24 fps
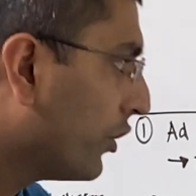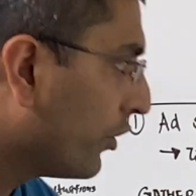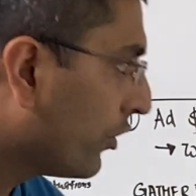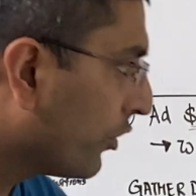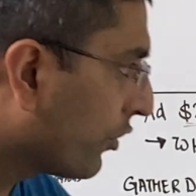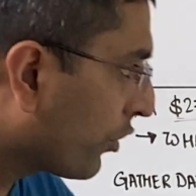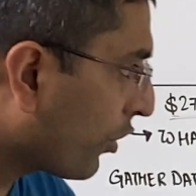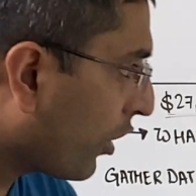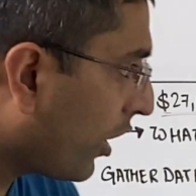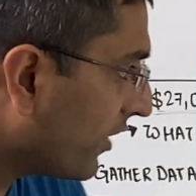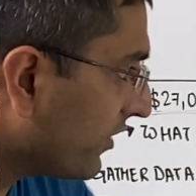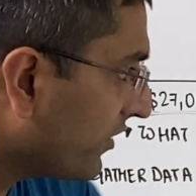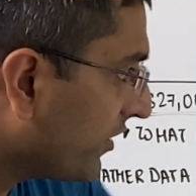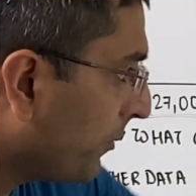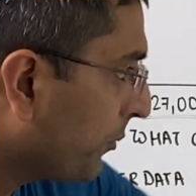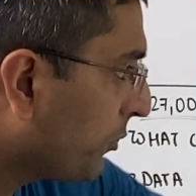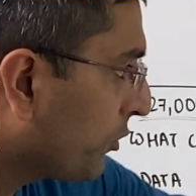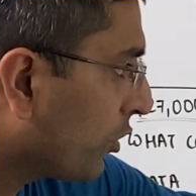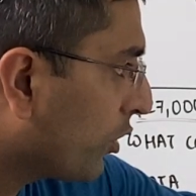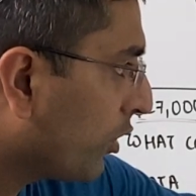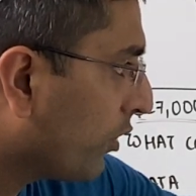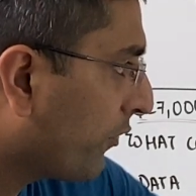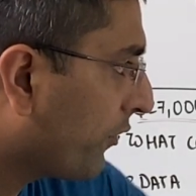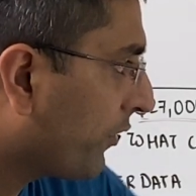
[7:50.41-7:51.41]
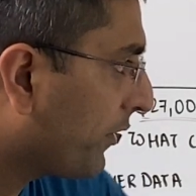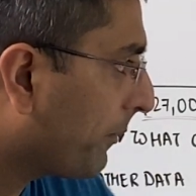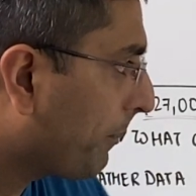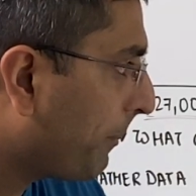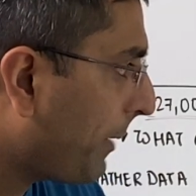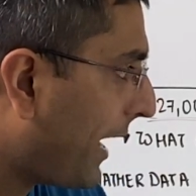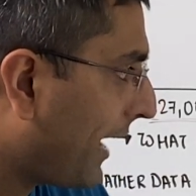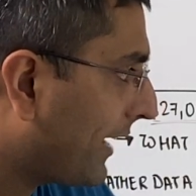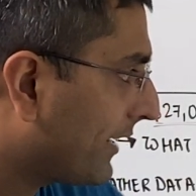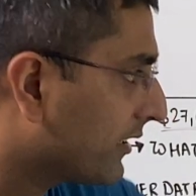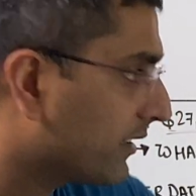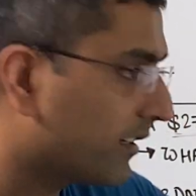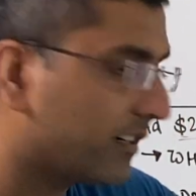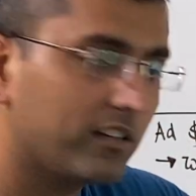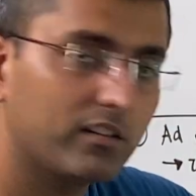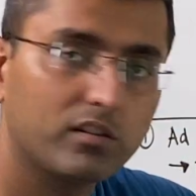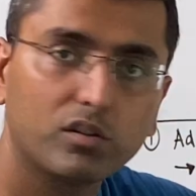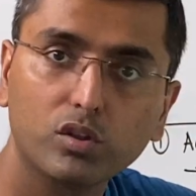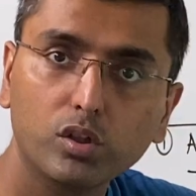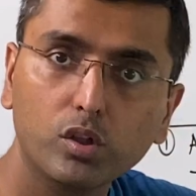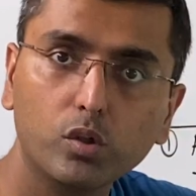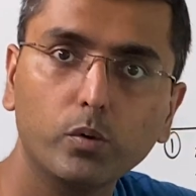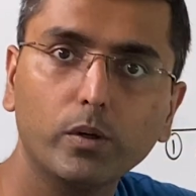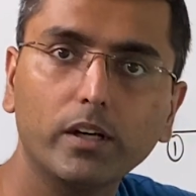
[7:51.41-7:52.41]
Draw some sort of a pattern
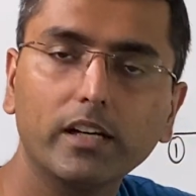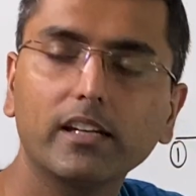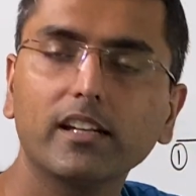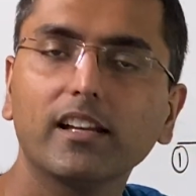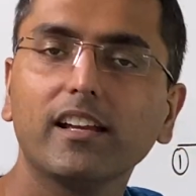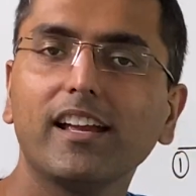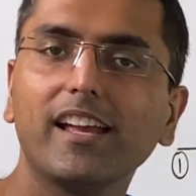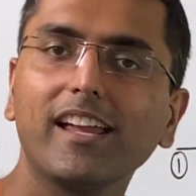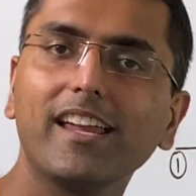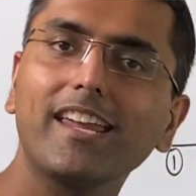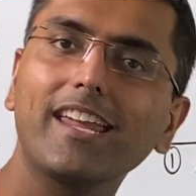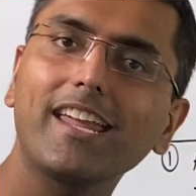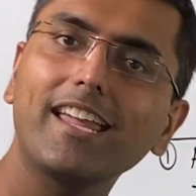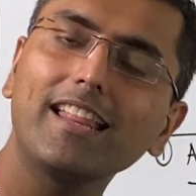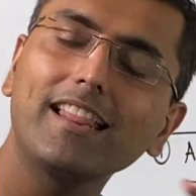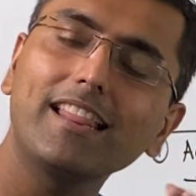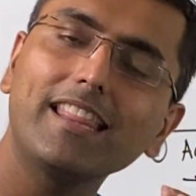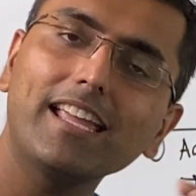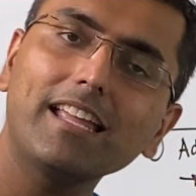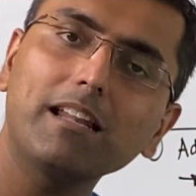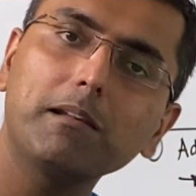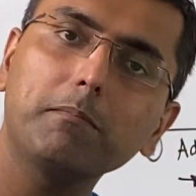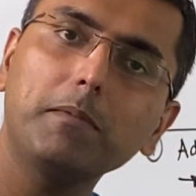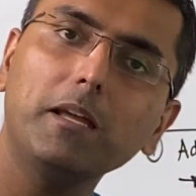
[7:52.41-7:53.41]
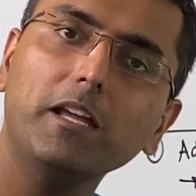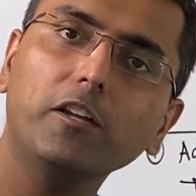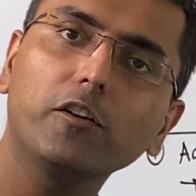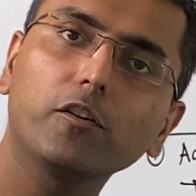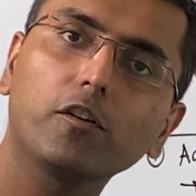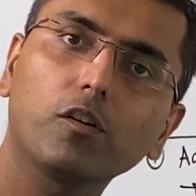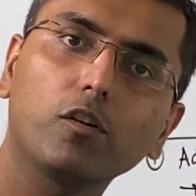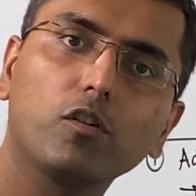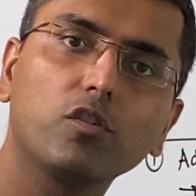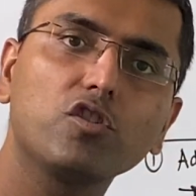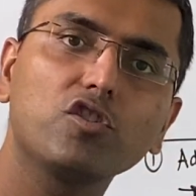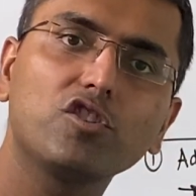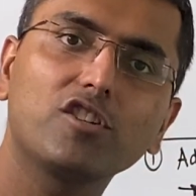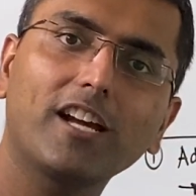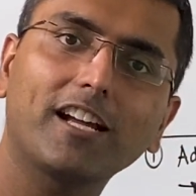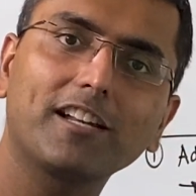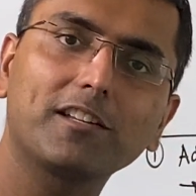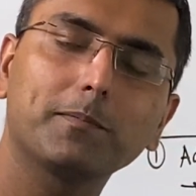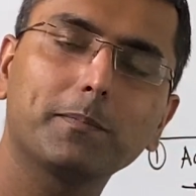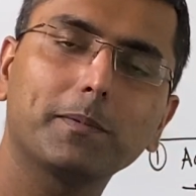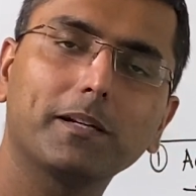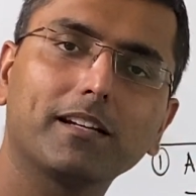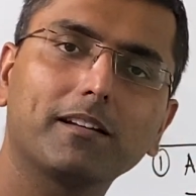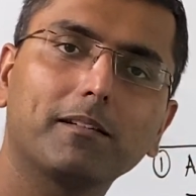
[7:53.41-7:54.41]
through it, and then make your own
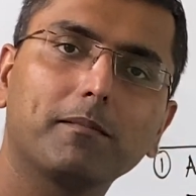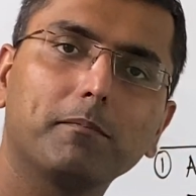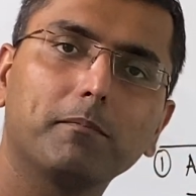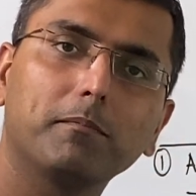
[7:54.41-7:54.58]
judgment.